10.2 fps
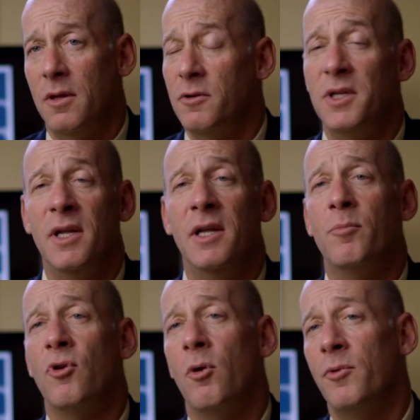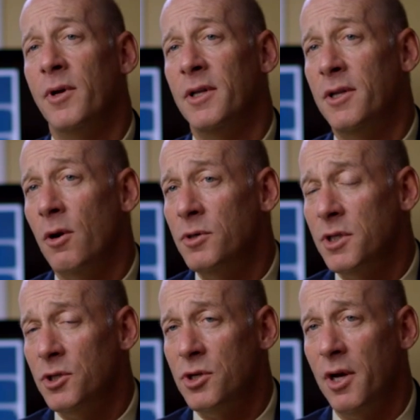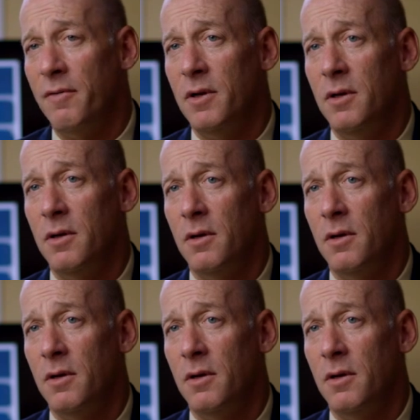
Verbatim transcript: There's an inappropriate dosage given.